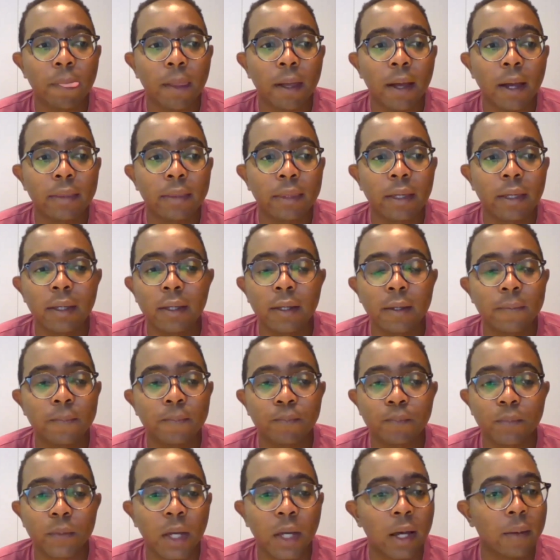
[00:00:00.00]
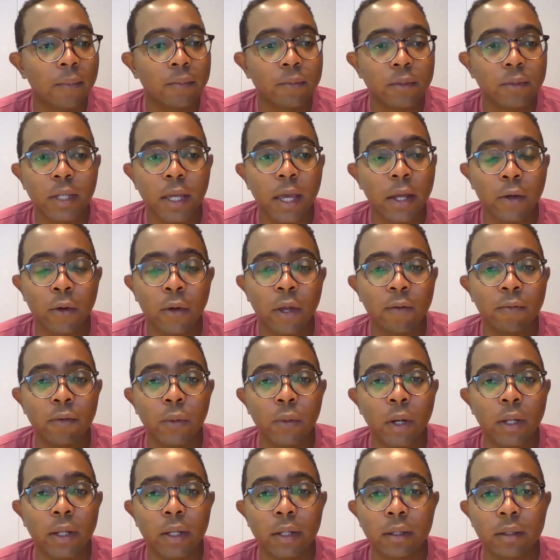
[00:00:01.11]
I think to echo
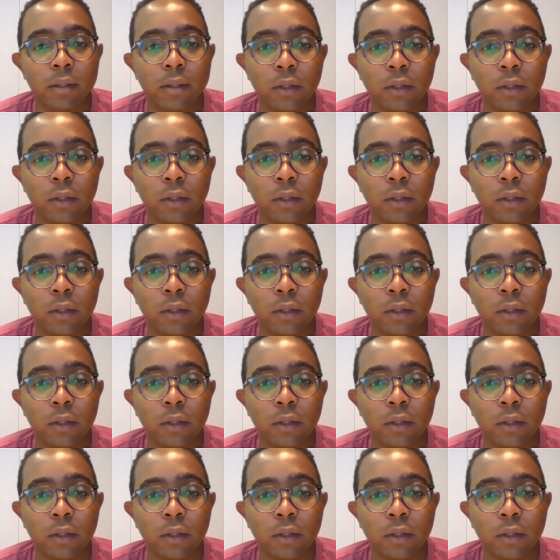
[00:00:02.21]
everyone,